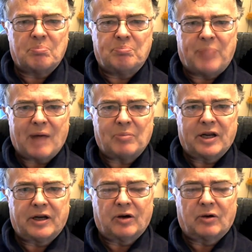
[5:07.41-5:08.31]

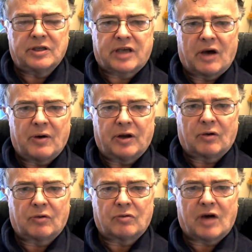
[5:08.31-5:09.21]
babbling noise going
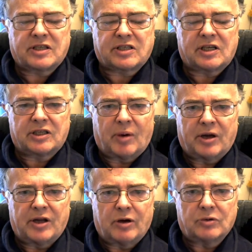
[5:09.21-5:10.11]
on right under my
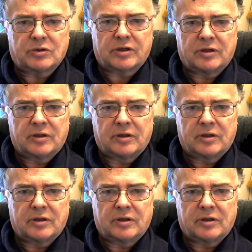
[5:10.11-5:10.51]
nose?